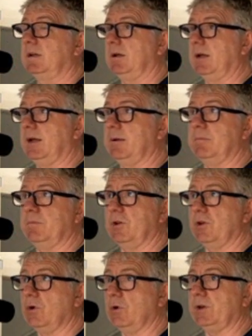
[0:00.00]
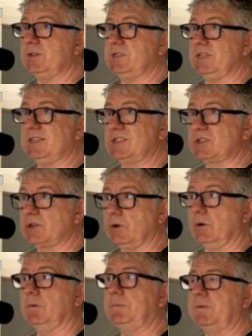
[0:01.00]
the noisy
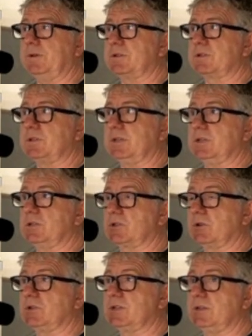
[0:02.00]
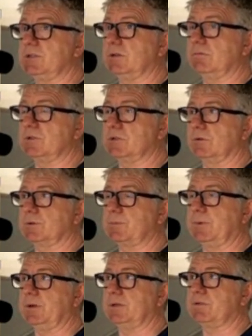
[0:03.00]
SERP, the search engine results
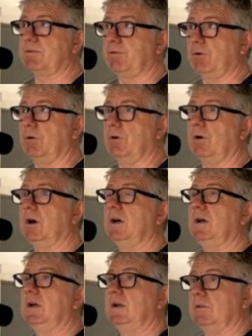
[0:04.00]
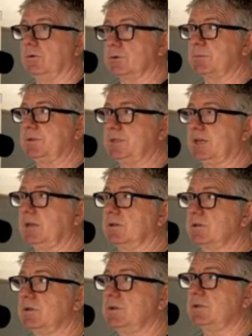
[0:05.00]
page for those particular
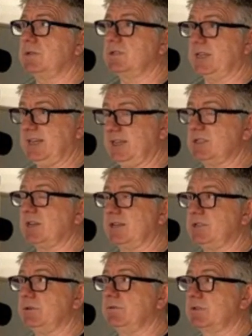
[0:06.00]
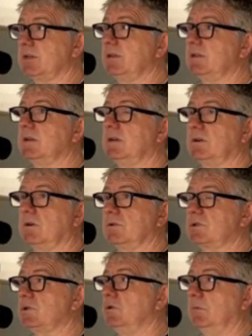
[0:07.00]
searches is, as you said,
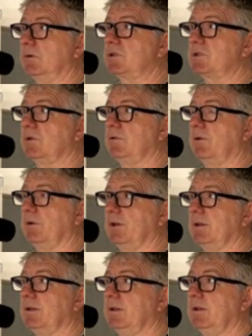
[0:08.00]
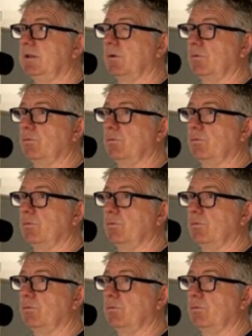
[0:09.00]
got so much stuff on it that